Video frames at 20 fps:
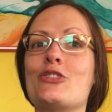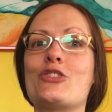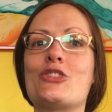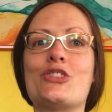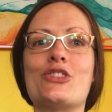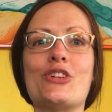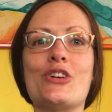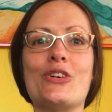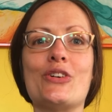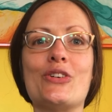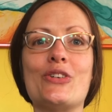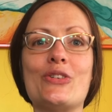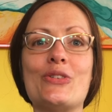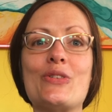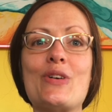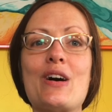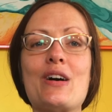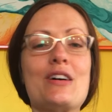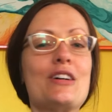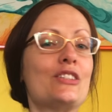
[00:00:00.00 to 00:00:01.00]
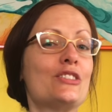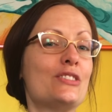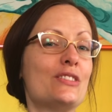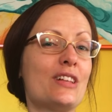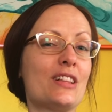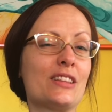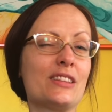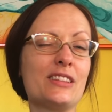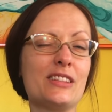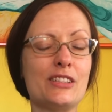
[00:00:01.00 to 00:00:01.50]
So
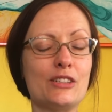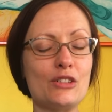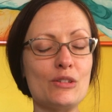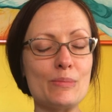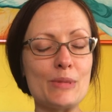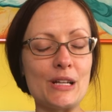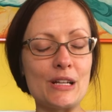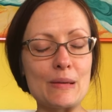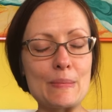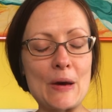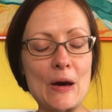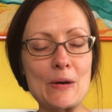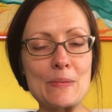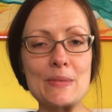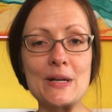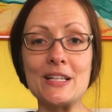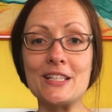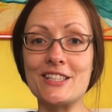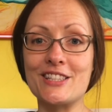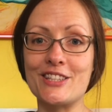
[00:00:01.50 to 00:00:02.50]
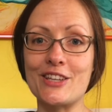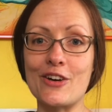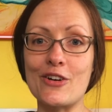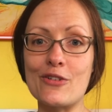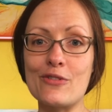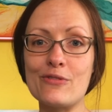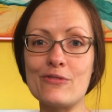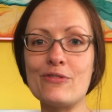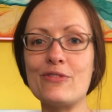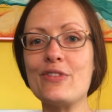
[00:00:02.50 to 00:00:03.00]
a little bit about
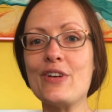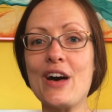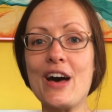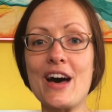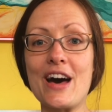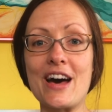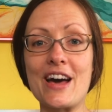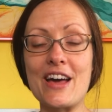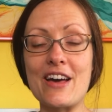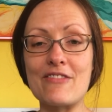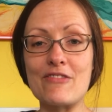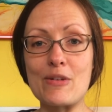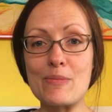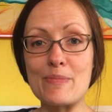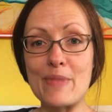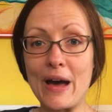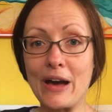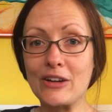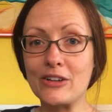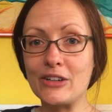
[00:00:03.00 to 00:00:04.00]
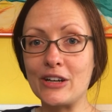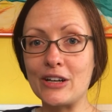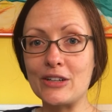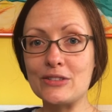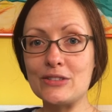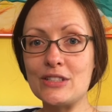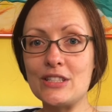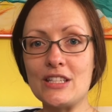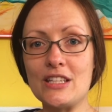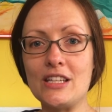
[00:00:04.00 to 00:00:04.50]
myself. I have a
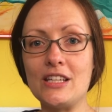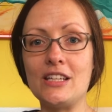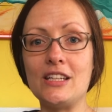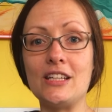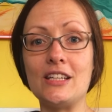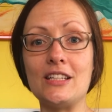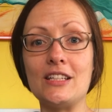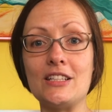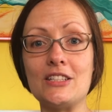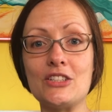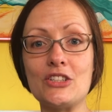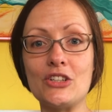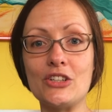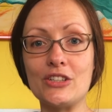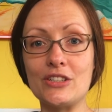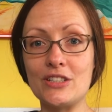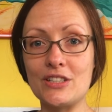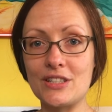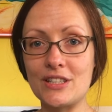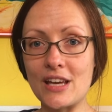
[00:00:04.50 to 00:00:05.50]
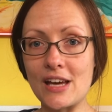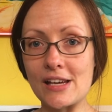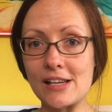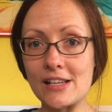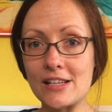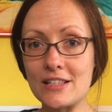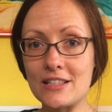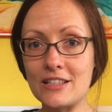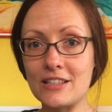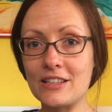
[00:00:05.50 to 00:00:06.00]
background in interior
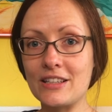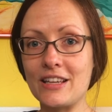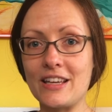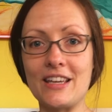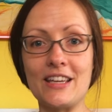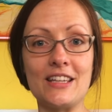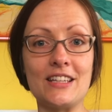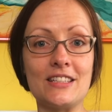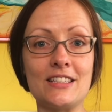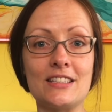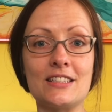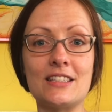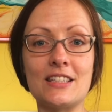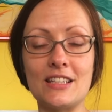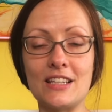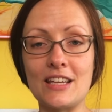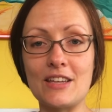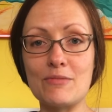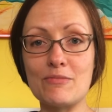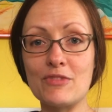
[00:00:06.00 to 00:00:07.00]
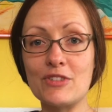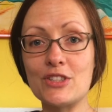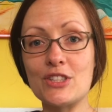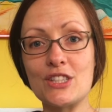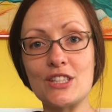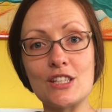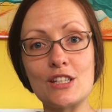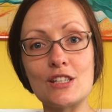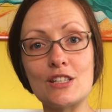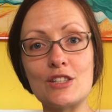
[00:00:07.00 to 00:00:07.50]
design and it's an
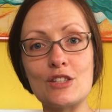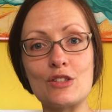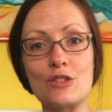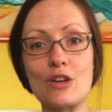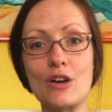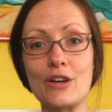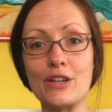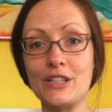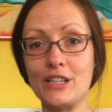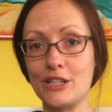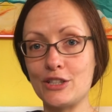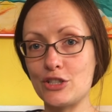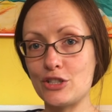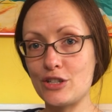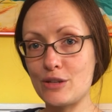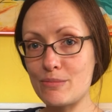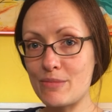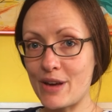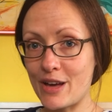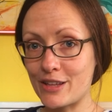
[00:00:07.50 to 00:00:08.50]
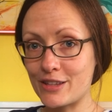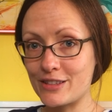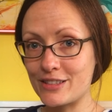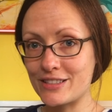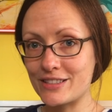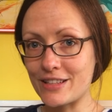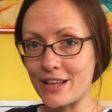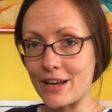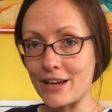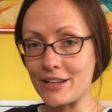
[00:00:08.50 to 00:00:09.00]
emphasis on kitchen and bath
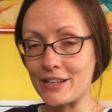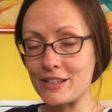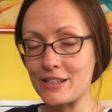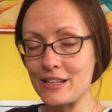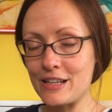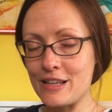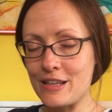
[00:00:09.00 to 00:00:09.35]
design.